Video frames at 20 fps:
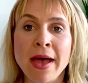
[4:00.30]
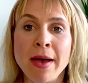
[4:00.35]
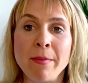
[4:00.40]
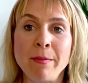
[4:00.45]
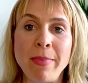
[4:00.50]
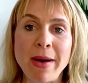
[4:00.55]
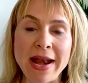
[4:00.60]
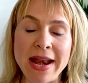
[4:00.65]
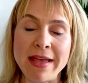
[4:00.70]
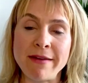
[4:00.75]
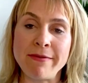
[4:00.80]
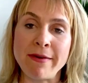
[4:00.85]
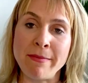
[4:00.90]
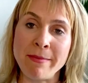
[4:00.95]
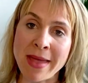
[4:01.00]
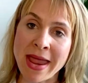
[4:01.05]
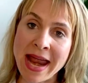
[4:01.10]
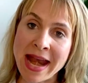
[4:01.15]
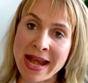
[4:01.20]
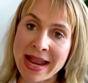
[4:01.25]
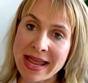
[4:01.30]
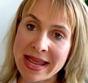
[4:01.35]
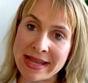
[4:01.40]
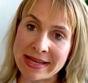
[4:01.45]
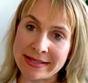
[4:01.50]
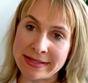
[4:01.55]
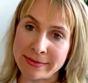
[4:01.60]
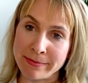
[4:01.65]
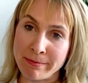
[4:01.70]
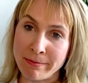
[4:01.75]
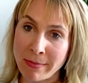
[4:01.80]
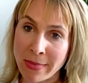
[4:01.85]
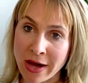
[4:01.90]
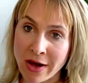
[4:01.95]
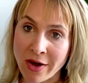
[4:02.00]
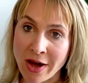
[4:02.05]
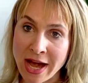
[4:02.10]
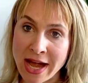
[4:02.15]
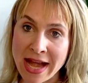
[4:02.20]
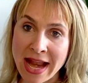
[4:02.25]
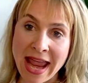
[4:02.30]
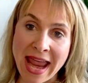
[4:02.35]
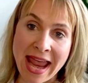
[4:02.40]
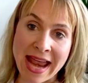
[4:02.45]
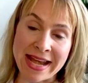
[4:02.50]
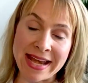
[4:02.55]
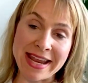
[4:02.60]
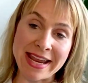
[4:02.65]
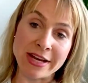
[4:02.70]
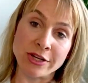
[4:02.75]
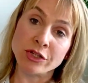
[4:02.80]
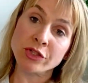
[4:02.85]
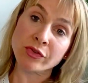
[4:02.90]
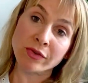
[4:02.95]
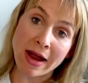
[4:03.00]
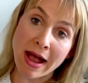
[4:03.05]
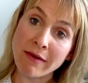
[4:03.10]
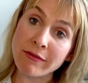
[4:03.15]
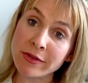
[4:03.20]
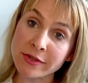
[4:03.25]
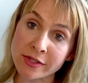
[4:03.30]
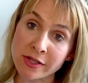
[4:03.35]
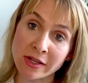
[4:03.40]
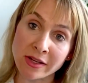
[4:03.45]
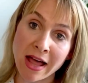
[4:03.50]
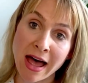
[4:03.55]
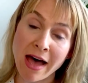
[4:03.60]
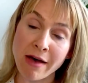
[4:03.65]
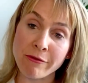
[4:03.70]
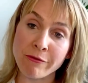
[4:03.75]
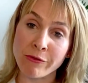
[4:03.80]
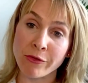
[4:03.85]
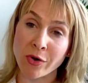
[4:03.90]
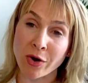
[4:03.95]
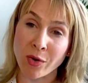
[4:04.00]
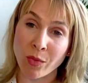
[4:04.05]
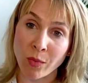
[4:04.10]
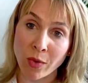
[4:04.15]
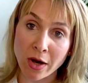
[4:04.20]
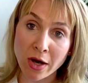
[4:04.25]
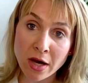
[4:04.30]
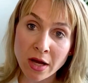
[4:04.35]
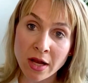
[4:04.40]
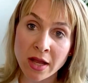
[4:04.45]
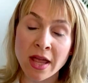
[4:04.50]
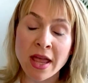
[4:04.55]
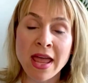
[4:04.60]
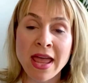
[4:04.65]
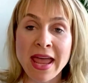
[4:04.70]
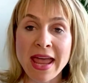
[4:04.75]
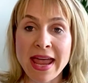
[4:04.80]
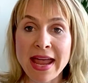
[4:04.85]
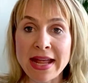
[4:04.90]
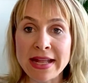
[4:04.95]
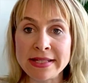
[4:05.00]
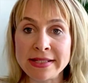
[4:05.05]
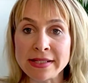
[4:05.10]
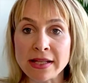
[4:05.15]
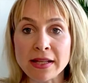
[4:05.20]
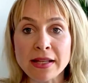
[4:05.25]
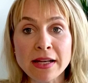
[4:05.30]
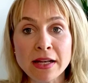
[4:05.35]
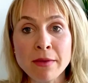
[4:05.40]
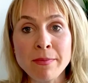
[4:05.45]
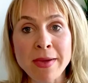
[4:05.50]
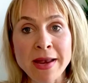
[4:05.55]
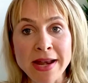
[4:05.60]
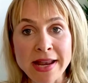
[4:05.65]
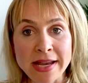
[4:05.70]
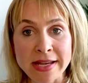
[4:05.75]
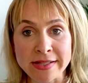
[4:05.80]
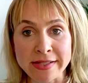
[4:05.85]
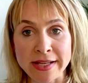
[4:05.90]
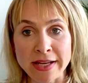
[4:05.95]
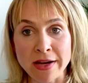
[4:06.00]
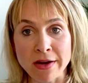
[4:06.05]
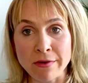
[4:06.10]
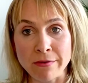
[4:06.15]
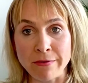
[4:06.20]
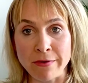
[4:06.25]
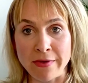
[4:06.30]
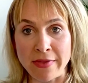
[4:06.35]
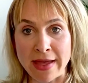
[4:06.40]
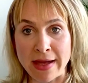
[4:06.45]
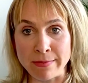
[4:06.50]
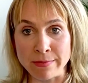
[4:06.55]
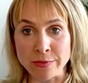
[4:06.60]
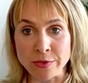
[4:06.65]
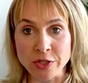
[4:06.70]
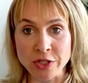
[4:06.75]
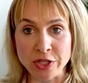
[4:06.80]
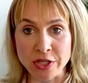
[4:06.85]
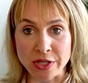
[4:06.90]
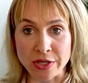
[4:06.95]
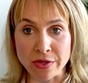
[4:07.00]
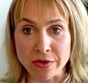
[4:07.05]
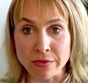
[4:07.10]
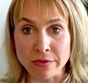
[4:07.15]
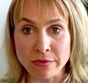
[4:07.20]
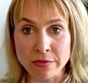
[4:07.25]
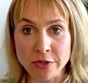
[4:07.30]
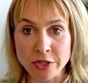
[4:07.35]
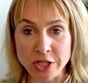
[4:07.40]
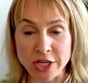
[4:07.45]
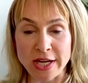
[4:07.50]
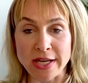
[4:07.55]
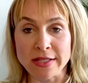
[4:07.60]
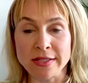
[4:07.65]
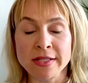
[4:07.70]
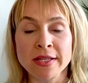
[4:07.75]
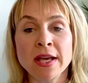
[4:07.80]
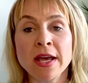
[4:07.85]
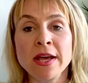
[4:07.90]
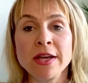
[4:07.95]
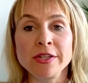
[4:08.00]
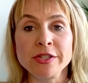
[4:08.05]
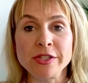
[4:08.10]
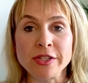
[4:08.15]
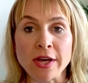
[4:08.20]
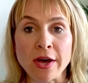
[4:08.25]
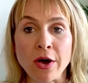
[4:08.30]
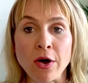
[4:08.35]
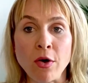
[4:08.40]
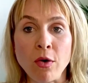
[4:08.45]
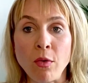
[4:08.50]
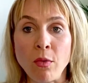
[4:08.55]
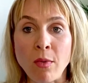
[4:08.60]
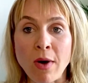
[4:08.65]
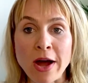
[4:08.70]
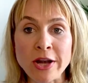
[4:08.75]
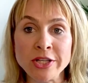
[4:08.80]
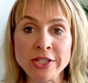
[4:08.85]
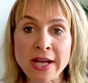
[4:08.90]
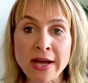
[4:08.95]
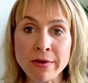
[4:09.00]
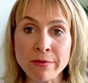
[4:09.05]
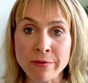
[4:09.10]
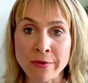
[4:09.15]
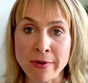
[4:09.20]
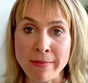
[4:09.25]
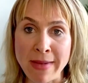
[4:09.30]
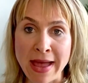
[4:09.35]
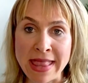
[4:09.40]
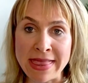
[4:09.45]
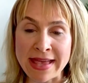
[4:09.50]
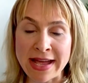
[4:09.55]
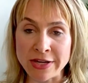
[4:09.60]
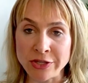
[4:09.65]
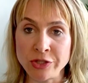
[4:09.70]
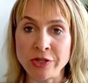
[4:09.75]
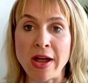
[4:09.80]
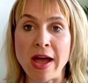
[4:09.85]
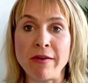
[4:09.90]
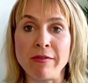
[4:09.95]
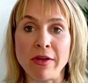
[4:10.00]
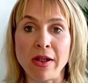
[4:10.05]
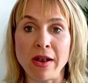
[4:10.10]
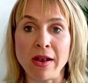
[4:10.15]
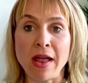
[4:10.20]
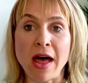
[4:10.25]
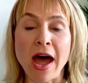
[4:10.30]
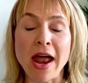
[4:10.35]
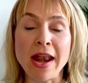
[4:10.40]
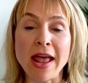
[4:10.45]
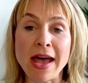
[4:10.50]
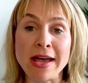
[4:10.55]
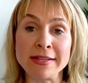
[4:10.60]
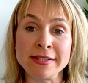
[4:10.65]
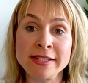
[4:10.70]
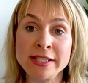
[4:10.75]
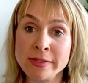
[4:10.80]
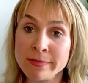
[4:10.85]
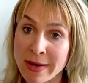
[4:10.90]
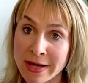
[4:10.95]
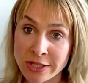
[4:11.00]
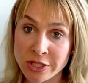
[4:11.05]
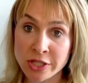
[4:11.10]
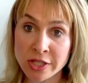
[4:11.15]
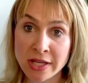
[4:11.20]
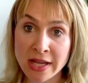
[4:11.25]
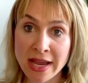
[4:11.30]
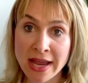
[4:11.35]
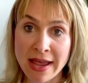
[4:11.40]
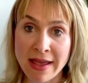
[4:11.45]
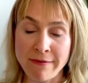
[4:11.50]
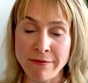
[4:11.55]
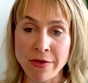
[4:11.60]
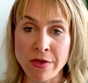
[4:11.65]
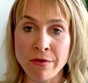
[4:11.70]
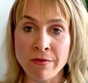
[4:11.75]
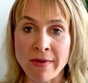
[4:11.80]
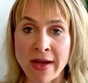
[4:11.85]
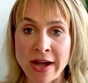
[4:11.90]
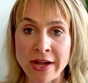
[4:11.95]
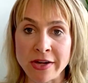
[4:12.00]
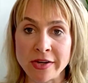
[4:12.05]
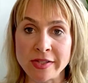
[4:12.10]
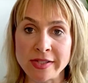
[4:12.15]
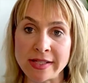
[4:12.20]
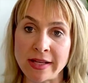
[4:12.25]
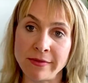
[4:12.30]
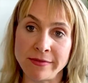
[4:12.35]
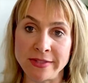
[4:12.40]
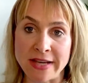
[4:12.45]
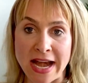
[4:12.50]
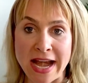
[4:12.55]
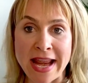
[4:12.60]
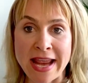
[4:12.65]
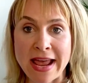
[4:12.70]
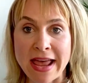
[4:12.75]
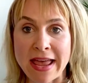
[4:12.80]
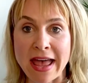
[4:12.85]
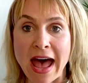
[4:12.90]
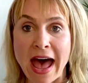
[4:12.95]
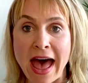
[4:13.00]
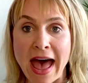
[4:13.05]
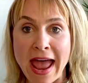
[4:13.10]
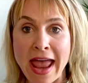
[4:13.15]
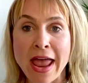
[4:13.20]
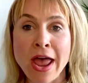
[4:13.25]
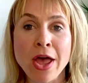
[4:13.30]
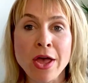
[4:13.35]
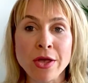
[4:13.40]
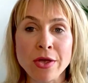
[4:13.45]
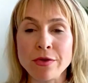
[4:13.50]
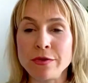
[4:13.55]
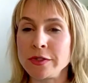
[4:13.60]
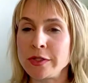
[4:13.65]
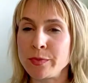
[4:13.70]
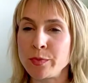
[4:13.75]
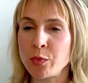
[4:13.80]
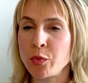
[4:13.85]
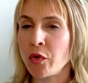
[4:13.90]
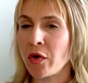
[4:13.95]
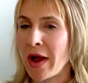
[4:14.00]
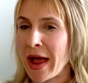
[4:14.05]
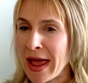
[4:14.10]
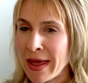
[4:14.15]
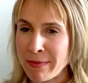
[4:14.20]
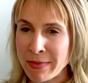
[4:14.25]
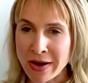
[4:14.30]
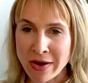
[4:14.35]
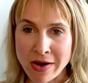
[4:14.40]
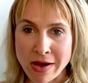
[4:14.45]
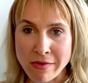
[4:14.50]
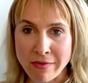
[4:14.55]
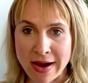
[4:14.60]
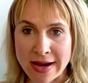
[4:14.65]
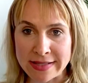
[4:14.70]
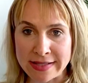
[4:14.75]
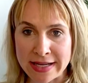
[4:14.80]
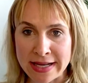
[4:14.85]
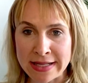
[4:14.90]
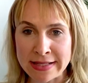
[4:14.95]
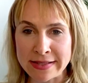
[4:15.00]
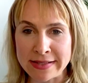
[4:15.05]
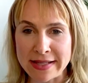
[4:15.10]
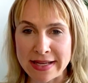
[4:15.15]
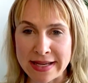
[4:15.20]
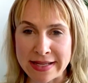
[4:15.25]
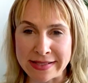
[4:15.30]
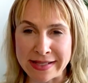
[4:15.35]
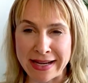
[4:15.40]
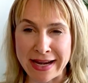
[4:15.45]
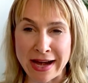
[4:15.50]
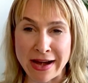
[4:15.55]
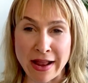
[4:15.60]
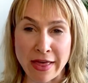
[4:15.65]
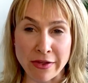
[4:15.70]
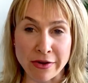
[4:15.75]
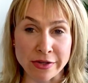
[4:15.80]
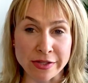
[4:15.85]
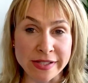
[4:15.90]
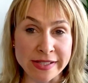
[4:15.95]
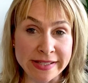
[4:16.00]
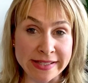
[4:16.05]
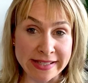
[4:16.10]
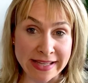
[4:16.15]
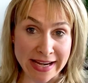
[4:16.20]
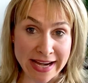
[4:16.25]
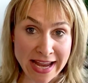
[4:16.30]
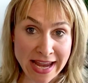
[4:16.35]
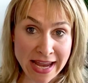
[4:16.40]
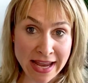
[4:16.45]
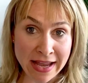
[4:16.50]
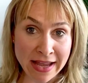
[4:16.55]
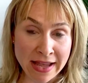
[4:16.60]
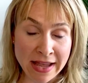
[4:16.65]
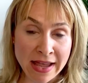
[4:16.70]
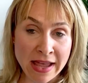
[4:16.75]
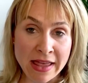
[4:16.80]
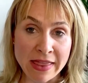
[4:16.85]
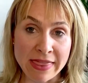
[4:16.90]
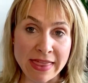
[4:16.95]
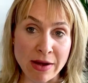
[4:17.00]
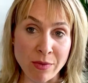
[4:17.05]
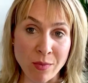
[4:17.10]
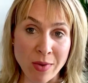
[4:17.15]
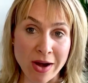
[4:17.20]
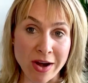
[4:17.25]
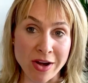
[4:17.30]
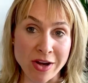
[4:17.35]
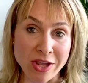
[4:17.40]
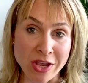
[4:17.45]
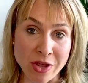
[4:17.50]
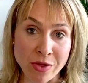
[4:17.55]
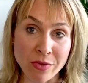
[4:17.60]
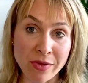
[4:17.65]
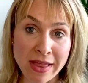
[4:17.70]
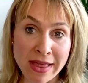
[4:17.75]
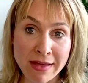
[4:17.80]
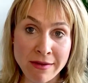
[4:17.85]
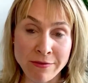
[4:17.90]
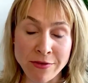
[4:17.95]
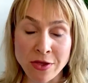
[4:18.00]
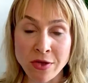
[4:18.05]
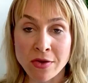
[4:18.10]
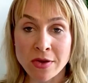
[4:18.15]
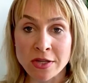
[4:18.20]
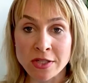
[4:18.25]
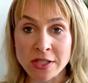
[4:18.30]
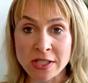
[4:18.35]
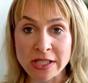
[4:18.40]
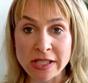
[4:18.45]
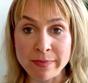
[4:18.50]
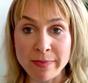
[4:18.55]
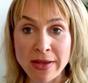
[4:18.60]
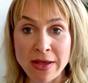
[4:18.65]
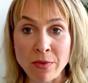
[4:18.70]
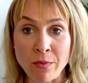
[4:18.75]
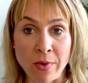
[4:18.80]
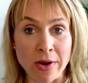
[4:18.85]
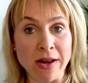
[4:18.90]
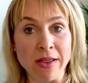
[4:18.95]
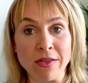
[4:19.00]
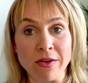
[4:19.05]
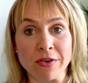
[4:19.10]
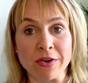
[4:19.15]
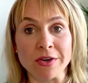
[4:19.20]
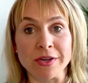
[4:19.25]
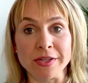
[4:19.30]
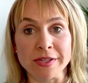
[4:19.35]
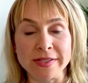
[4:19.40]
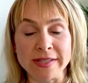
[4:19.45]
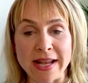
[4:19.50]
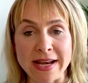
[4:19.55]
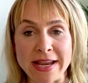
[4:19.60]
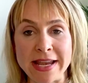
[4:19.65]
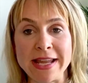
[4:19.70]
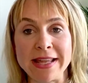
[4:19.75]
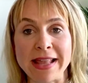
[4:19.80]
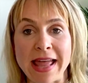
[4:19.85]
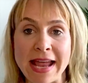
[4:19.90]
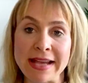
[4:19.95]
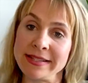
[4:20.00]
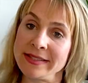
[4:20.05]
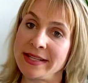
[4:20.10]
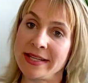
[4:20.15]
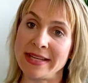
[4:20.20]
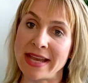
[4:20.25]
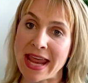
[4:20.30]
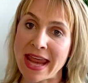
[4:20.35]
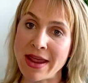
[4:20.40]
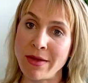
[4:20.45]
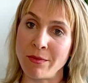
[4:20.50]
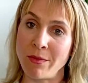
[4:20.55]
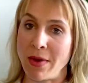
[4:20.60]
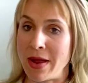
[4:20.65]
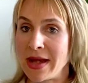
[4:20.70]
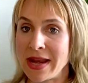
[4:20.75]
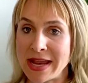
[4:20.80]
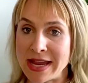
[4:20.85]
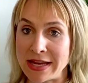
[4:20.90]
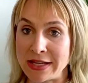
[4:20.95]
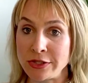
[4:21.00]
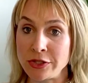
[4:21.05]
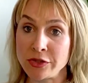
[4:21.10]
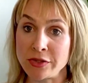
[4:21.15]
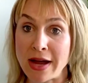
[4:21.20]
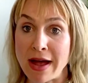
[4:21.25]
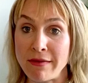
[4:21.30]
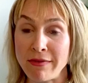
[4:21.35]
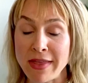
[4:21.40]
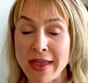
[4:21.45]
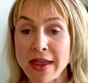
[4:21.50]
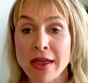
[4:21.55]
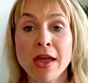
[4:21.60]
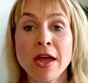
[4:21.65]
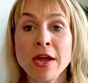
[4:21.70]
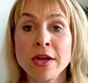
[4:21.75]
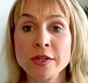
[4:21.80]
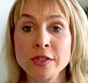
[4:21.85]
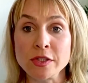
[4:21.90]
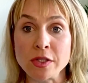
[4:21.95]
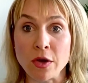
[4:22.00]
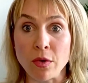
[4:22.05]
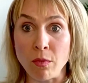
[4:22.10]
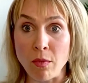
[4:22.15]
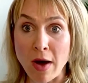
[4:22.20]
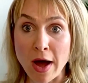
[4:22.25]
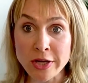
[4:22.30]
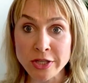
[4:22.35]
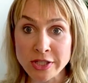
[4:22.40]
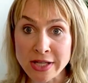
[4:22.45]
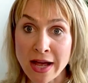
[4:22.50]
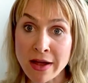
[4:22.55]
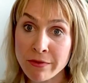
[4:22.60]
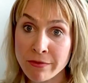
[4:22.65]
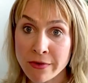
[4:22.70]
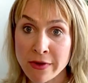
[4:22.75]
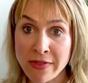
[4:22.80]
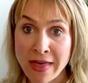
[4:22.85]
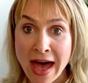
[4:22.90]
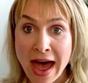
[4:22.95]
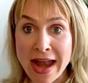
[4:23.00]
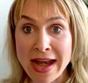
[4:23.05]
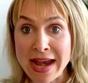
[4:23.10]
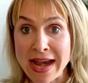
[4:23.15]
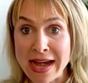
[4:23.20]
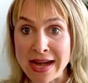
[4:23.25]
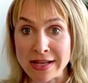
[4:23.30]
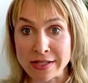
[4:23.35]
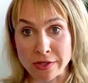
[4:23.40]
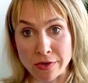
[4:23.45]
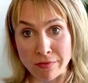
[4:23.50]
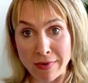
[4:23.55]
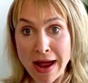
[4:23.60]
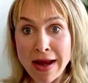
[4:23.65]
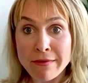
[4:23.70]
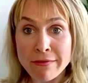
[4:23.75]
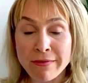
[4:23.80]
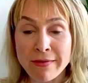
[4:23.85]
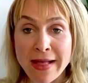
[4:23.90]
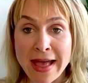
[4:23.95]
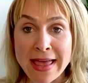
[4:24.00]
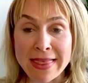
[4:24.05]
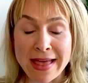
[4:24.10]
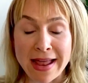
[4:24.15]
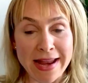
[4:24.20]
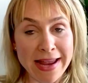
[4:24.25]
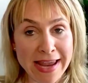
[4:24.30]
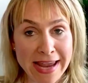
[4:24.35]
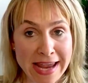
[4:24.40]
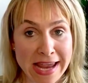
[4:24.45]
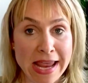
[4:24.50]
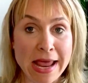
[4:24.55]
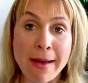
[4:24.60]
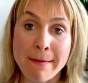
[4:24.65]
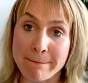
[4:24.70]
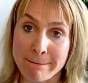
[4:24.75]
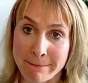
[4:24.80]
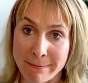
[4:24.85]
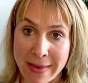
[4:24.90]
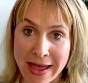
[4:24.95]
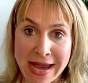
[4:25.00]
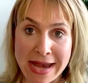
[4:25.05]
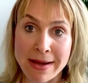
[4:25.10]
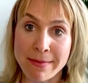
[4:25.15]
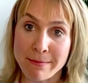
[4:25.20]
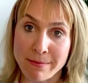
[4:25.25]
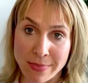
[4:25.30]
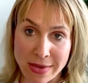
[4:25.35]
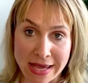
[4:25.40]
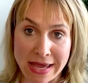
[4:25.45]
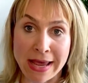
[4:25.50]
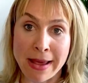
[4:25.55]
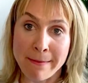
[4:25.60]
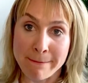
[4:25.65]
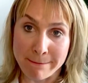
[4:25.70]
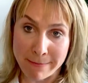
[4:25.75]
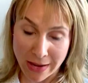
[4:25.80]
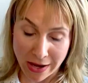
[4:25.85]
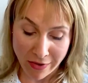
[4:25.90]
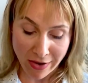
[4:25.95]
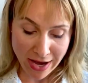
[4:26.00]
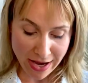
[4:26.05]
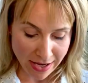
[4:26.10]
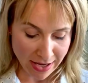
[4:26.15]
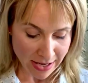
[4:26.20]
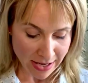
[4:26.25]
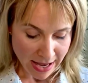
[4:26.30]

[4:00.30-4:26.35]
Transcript: but if a man is married and he travels a lot for work, it's a little bit easier for them to cheat. So watch out for men that travel a lot, especially if you find yourself dating a guy whose primary residence is in another city than where you live. You could just be one of the girls that he likes to date when he's traveling. So watch out for that. It is a red flag that he might be married.